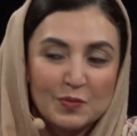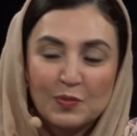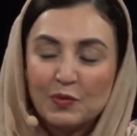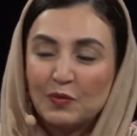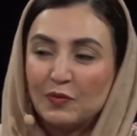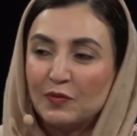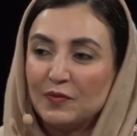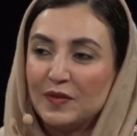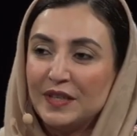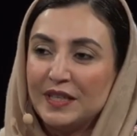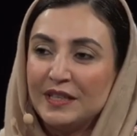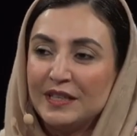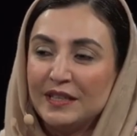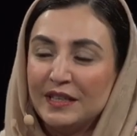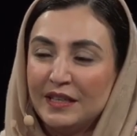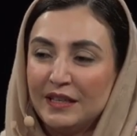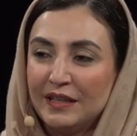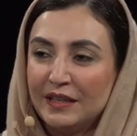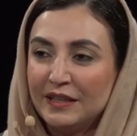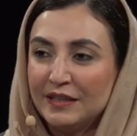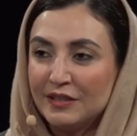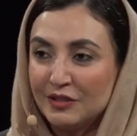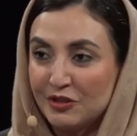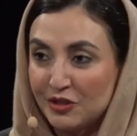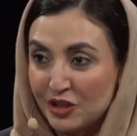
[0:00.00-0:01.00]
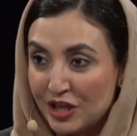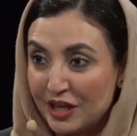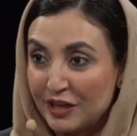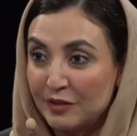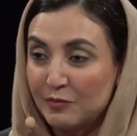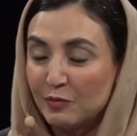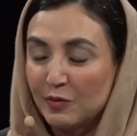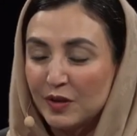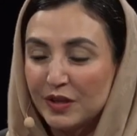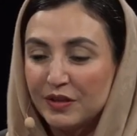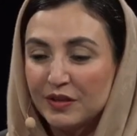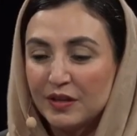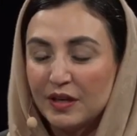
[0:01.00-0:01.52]
proven and shared
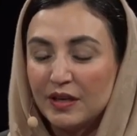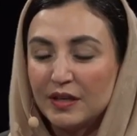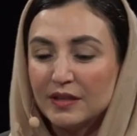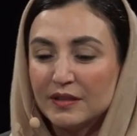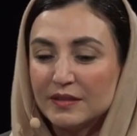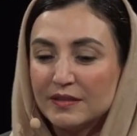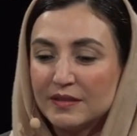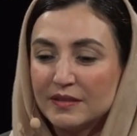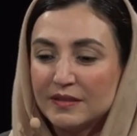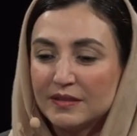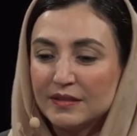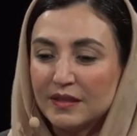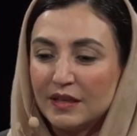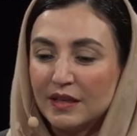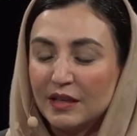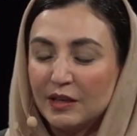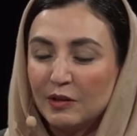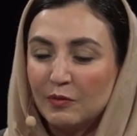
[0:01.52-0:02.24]
with us.